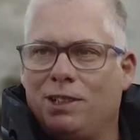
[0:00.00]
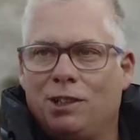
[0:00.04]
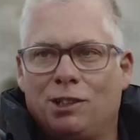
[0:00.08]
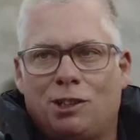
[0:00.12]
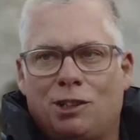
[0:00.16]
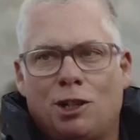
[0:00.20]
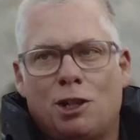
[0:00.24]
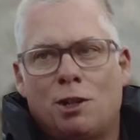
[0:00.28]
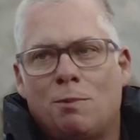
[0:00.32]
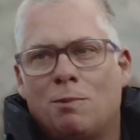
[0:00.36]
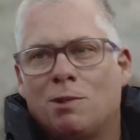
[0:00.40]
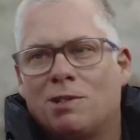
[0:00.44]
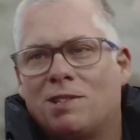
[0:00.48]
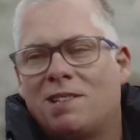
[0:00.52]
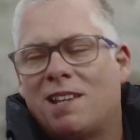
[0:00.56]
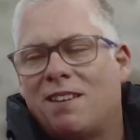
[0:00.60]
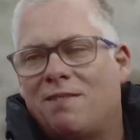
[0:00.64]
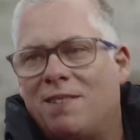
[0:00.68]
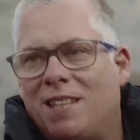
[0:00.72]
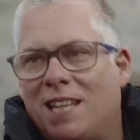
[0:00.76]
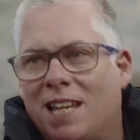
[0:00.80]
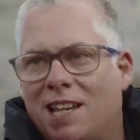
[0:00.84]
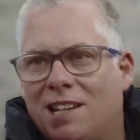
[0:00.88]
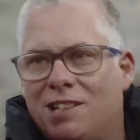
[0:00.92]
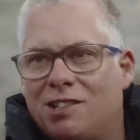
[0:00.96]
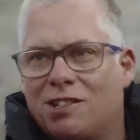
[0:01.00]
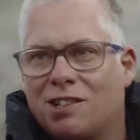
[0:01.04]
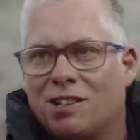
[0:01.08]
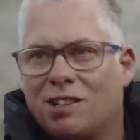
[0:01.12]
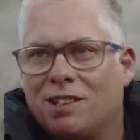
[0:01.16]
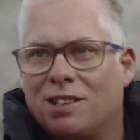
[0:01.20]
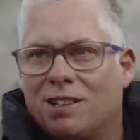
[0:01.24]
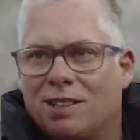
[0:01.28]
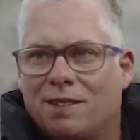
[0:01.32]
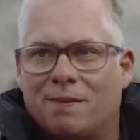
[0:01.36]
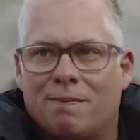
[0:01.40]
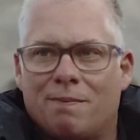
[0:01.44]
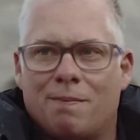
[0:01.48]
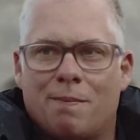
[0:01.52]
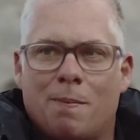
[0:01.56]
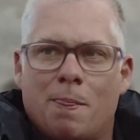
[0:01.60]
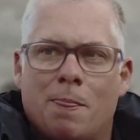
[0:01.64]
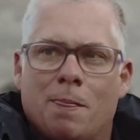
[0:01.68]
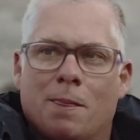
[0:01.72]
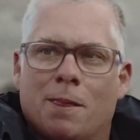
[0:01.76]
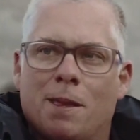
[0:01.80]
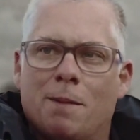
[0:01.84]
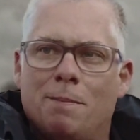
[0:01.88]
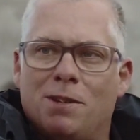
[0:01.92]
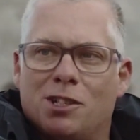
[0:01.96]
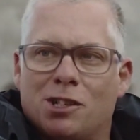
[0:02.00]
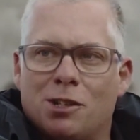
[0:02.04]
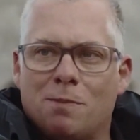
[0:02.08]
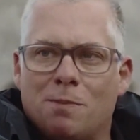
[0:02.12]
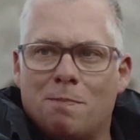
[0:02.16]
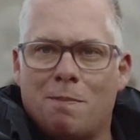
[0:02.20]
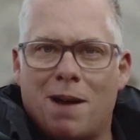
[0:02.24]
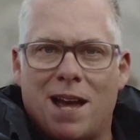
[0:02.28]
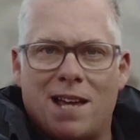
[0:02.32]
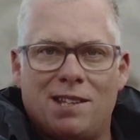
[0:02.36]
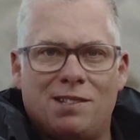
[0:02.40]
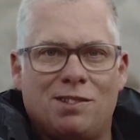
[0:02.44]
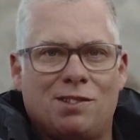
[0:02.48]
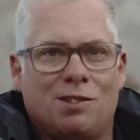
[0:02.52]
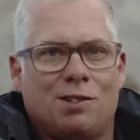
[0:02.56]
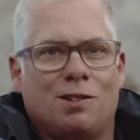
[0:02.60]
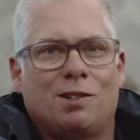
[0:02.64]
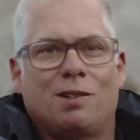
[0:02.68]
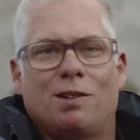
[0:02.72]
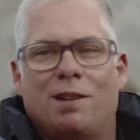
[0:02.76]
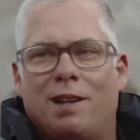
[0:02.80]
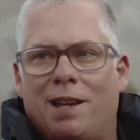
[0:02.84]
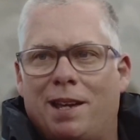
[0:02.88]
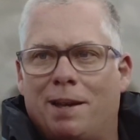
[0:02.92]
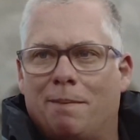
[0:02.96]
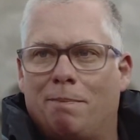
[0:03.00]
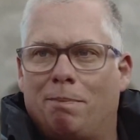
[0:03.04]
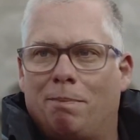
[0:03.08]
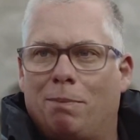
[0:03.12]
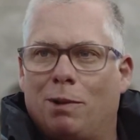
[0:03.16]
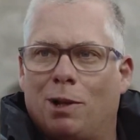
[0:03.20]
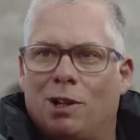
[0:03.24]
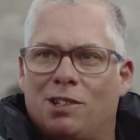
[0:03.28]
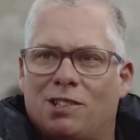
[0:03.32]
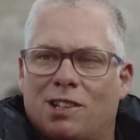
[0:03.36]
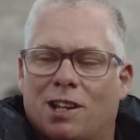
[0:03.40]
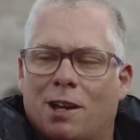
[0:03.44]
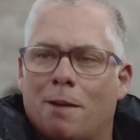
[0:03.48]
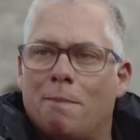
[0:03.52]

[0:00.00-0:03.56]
the autonomous navigation, the Mission Master employs a